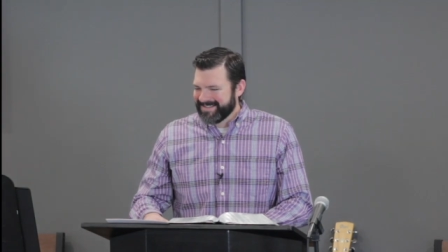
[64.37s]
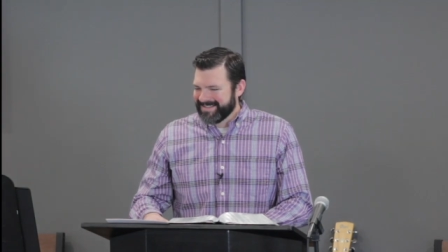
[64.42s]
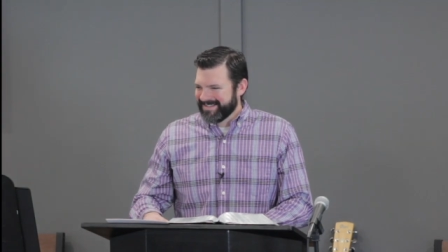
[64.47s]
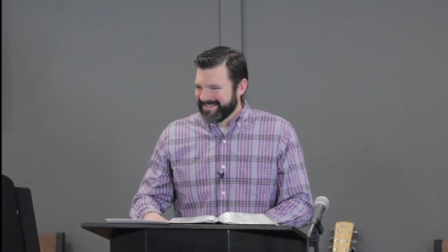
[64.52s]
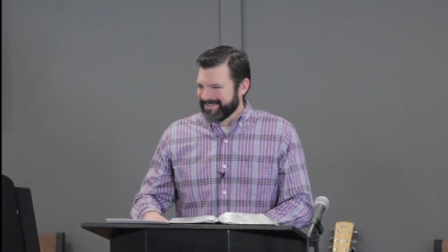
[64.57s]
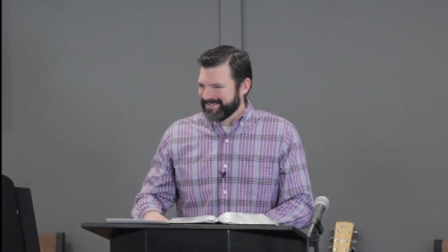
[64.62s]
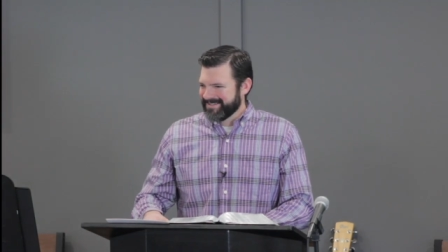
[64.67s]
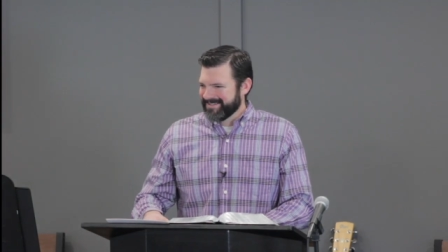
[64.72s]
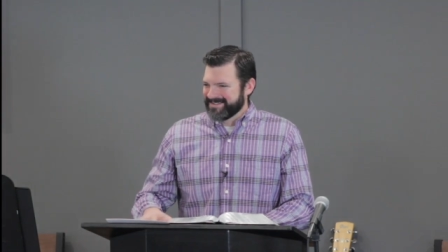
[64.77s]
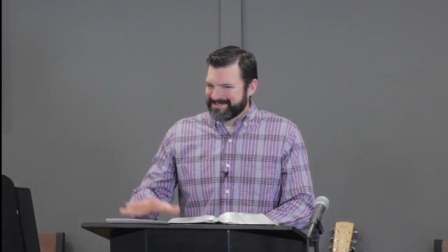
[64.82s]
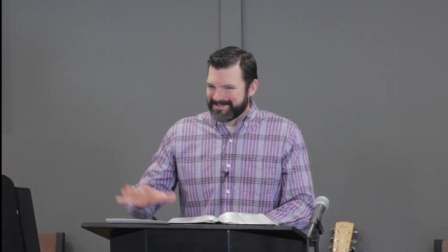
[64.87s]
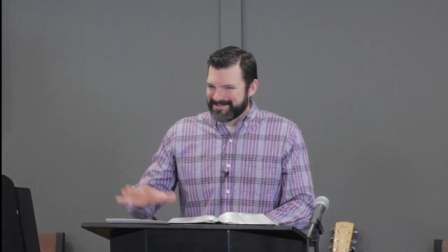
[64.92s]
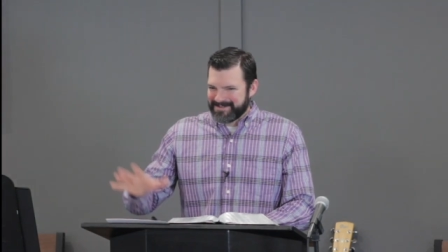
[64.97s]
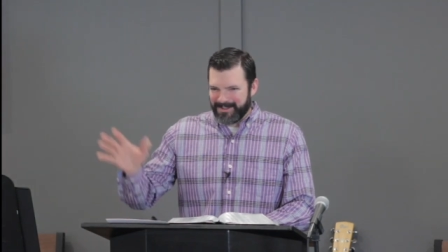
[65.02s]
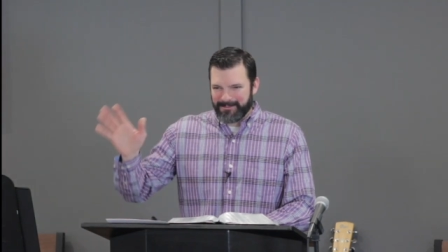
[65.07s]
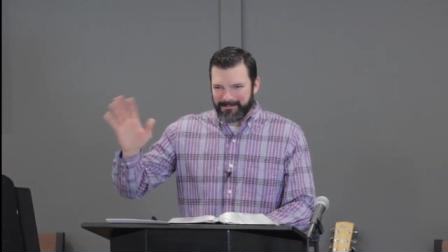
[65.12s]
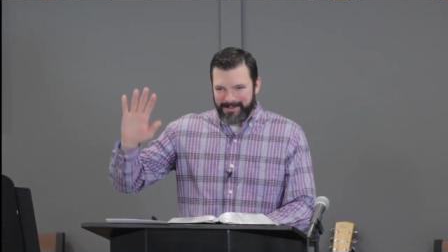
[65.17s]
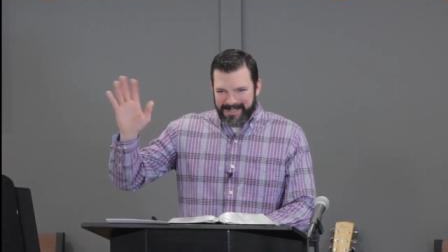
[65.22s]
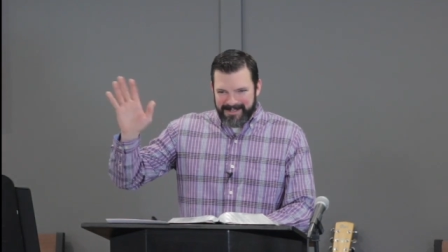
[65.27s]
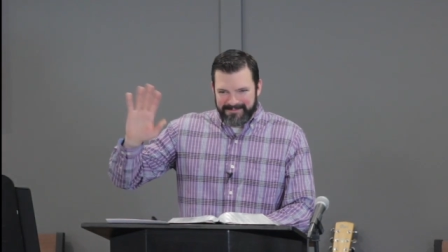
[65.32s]
and I'll like
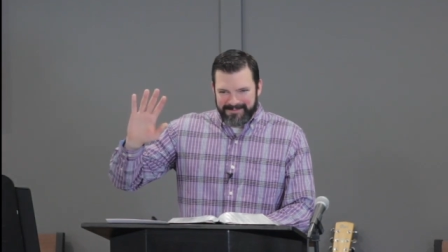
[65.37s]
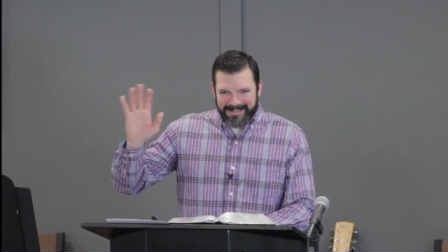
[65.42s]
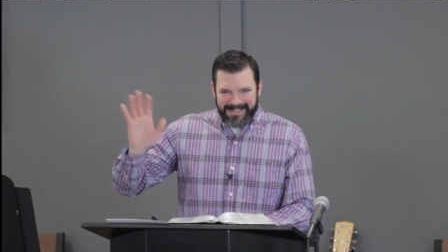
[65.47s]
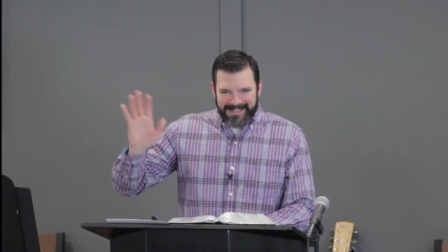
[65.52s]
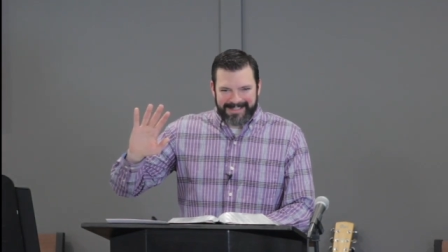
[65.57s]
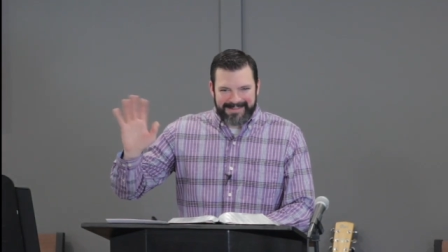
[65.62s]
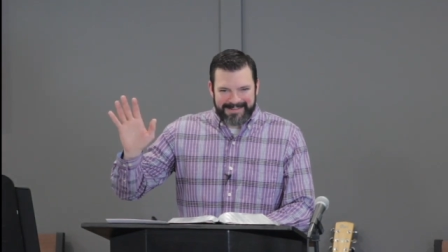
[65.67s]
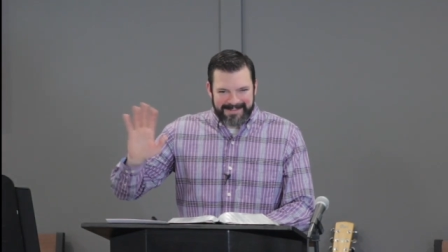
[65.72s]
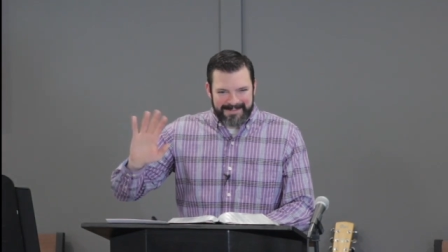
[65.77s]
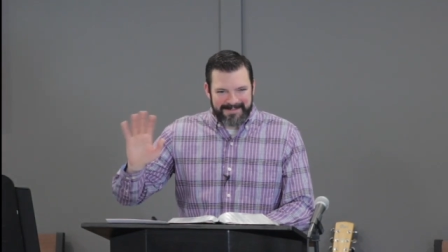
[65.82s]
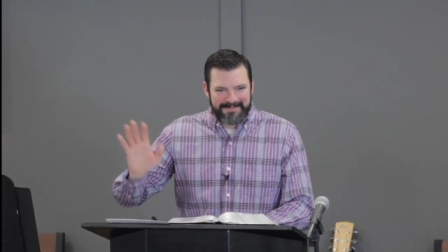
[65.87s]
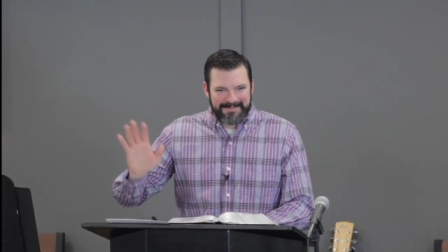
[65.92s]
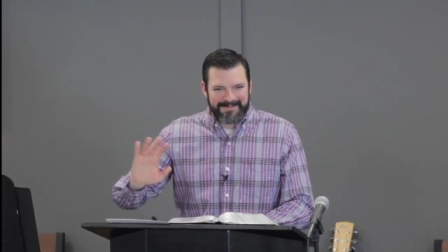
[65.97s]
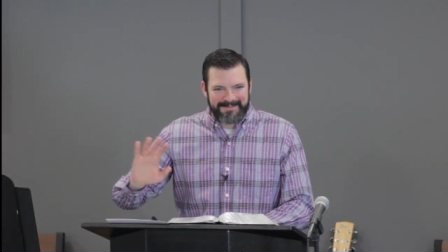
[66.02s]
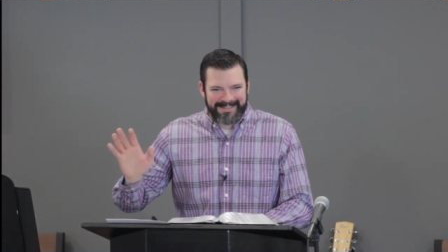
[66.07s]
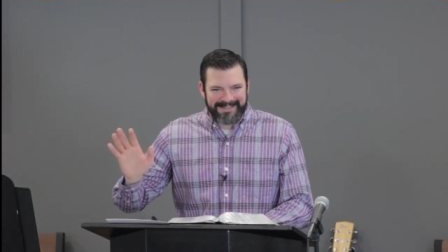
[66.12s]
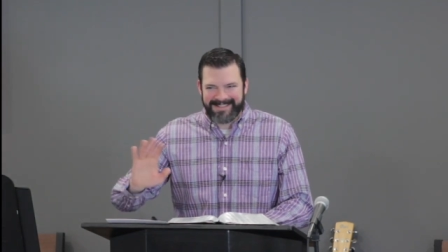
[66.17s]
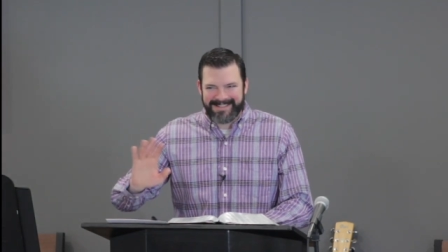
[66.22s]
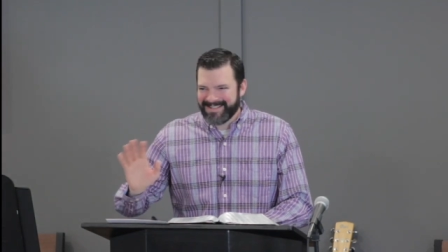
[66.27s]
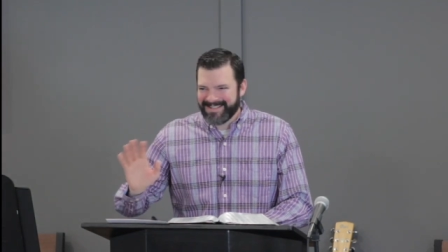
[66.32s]
start waving at them,
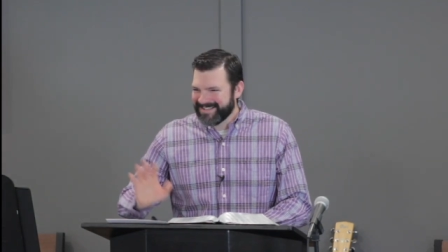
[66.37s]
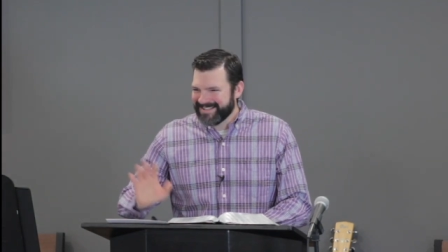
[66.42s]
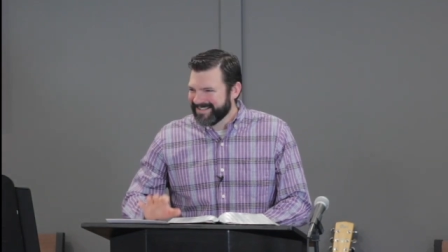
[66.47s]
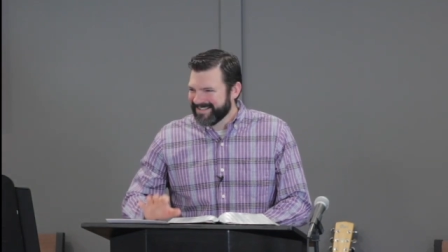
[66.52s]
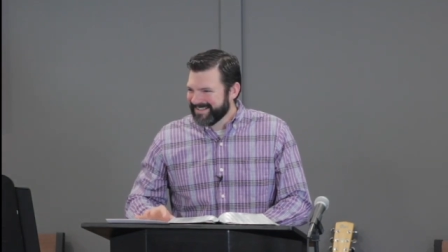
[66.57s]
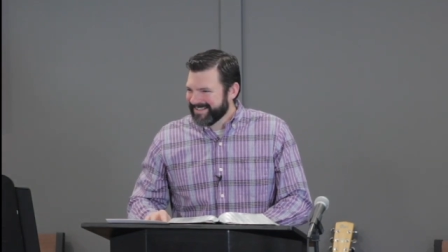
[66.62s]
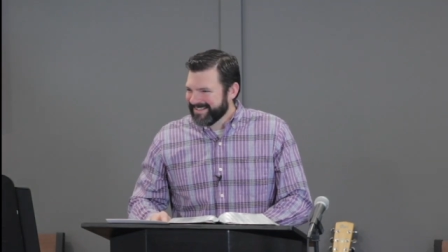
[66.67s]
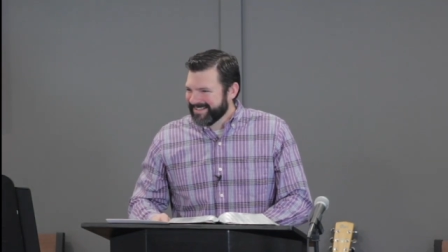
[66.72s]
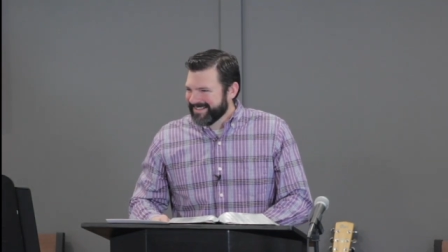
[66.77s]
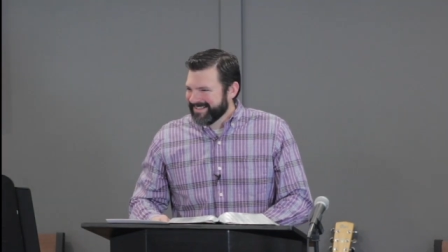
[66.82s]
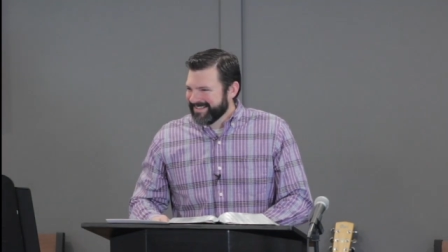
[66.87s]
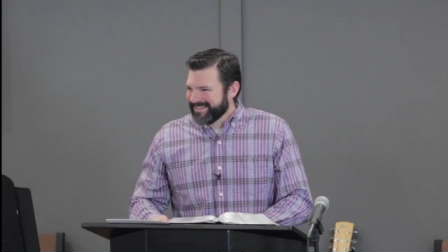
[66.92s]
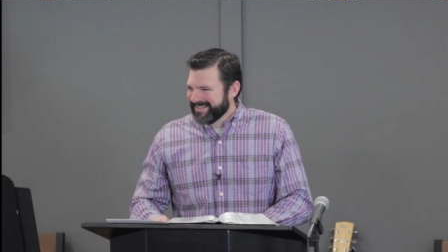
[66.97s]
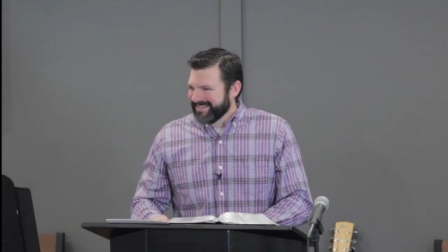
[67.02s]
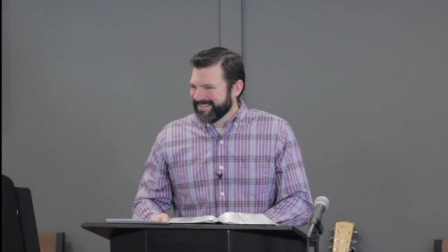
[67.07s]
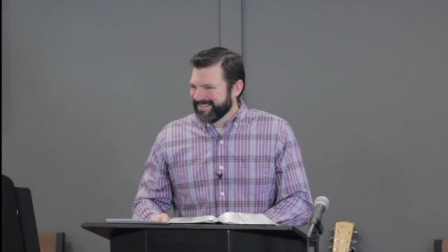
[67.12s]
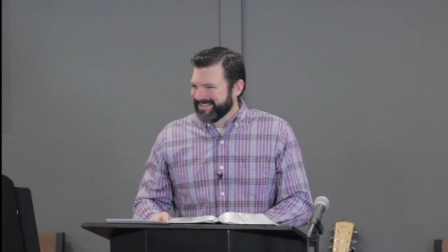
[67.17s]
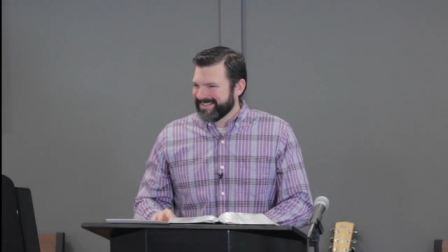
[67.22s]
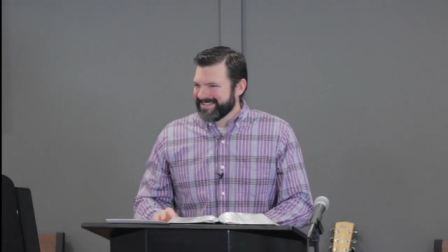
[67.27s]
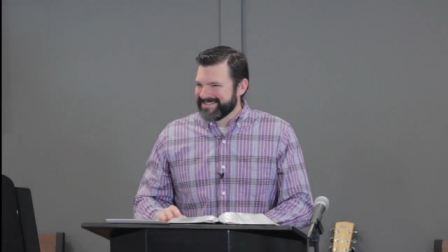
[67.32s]

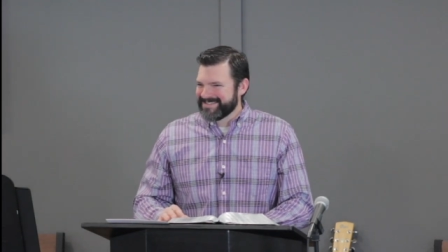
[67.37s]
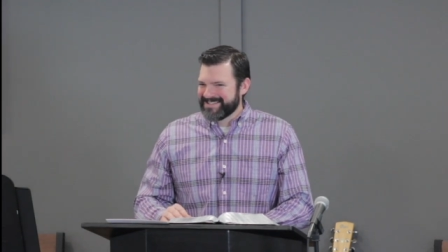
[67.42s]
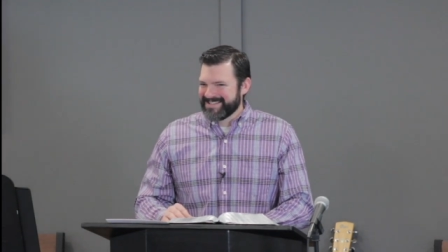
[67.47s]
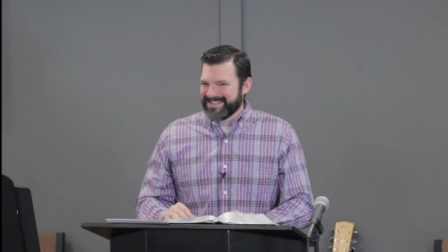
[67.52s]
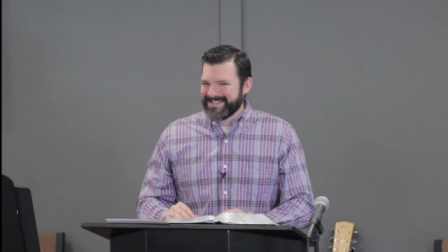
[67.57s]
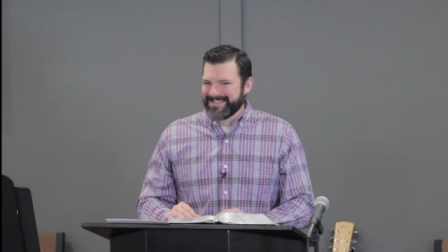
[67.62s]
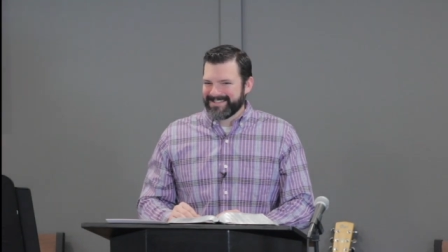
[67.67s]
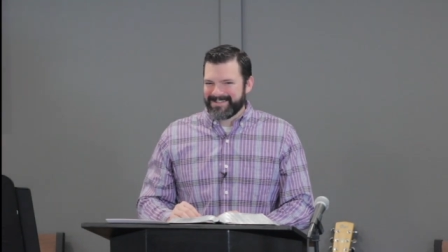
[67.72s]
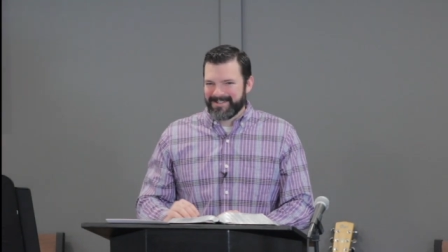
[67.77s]
and uh,